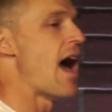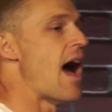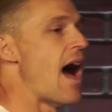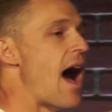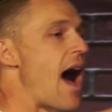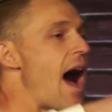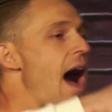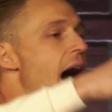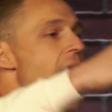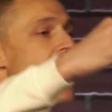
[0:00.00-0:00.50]

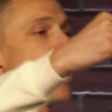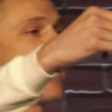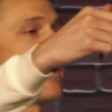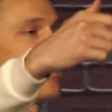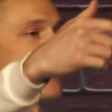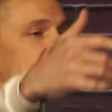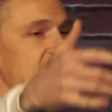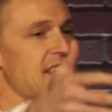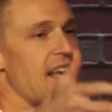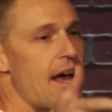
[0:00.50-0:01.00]
I
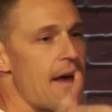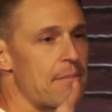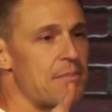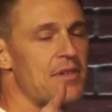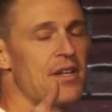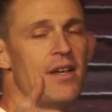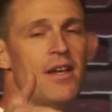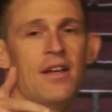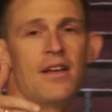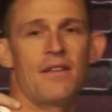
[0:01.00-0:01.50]
accept
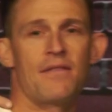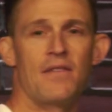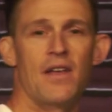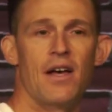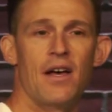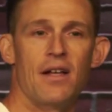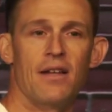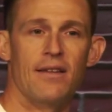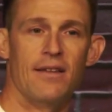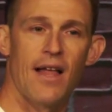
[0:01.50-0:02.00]

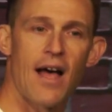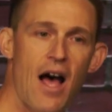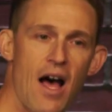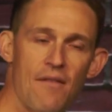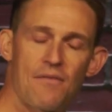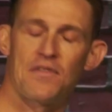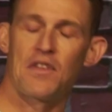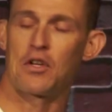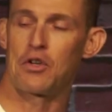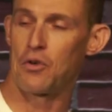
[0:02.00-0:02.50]
the
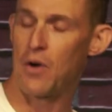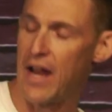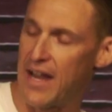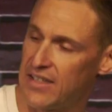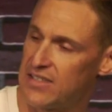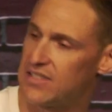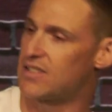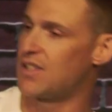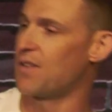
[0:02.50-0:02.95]
love, the grace, the